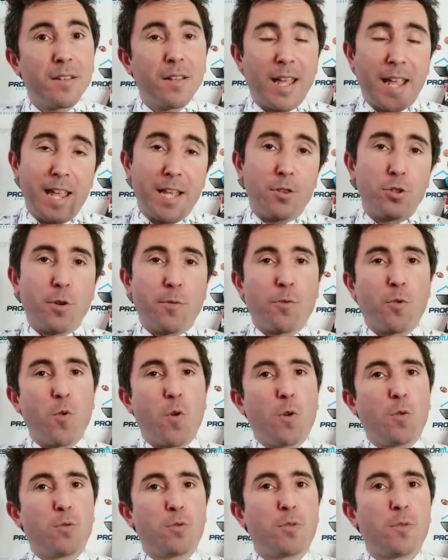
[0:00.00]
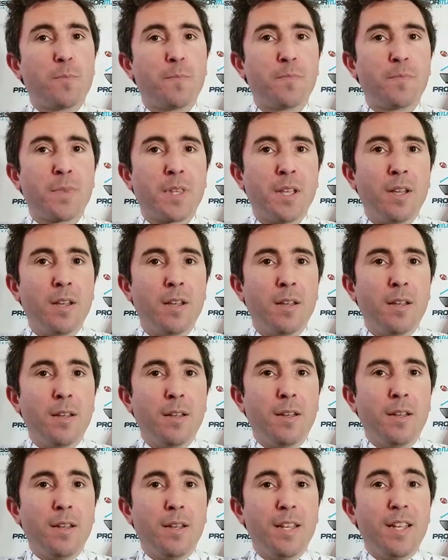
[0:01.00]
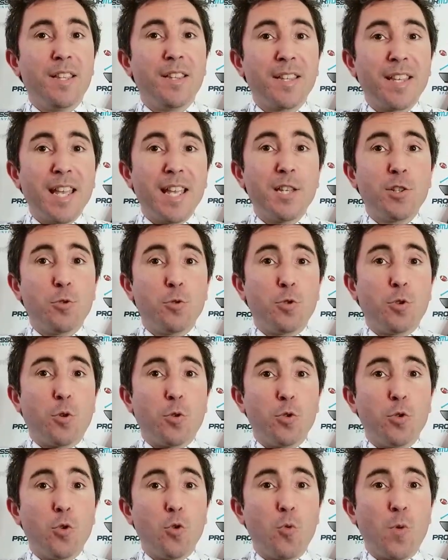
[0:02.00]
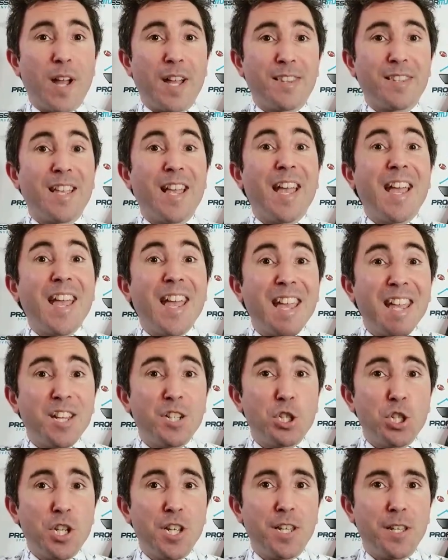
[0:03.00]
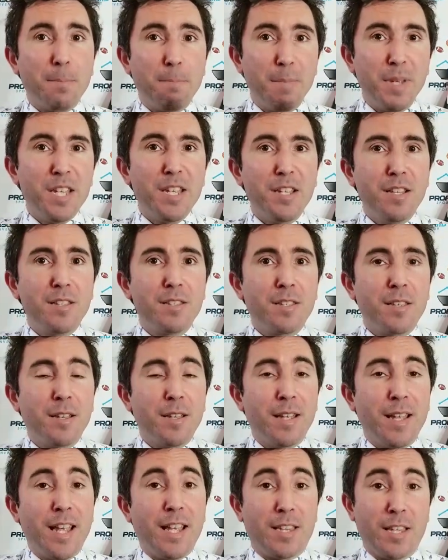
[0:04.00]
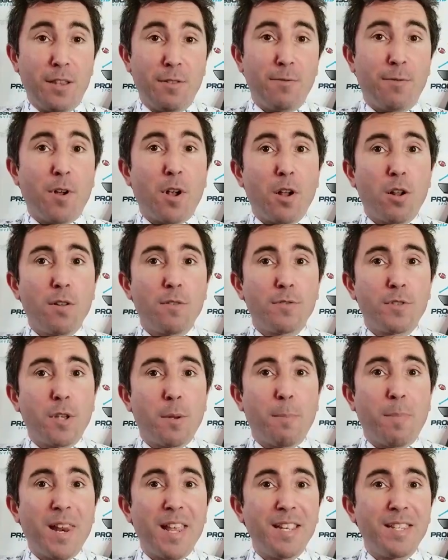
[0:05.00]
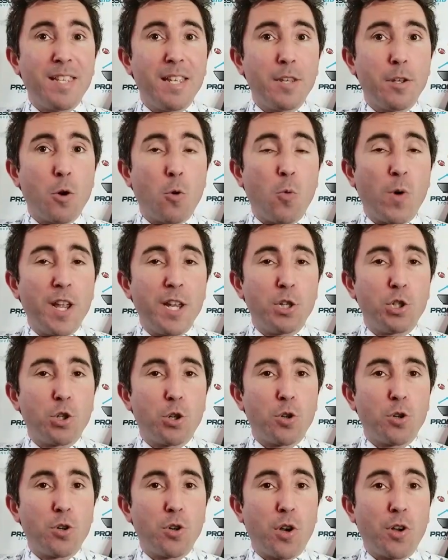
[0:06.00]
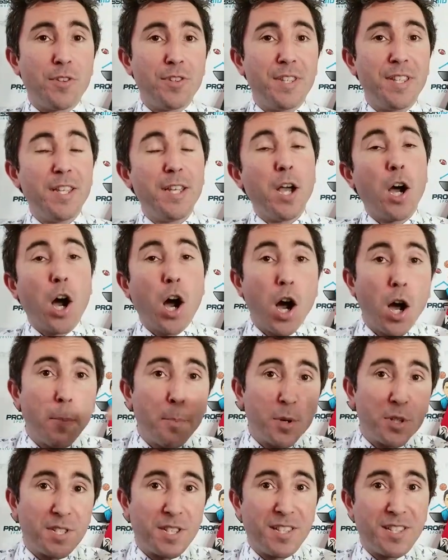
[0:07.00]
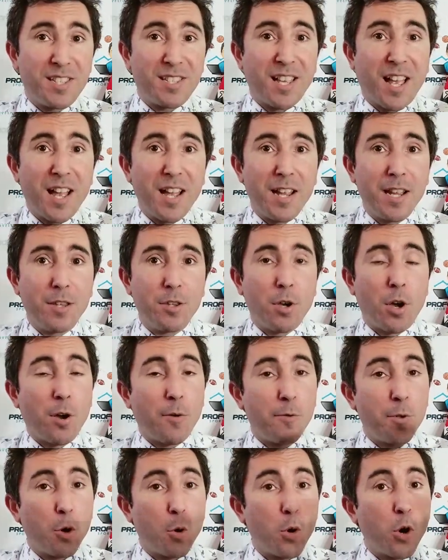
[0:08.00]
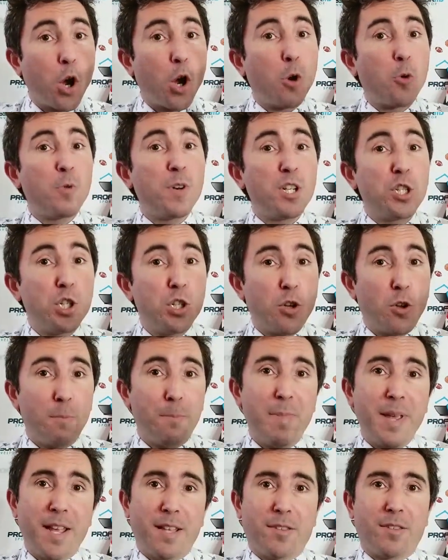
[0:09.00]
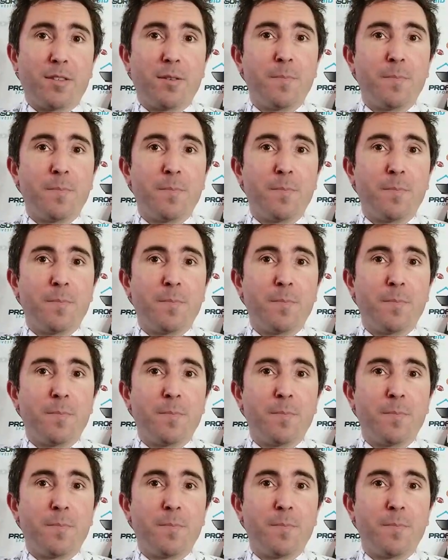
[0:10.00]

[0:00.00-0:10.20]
End of quote. In case you don't know what hedging means, it involves placing a wager on the opposite side of your original bet.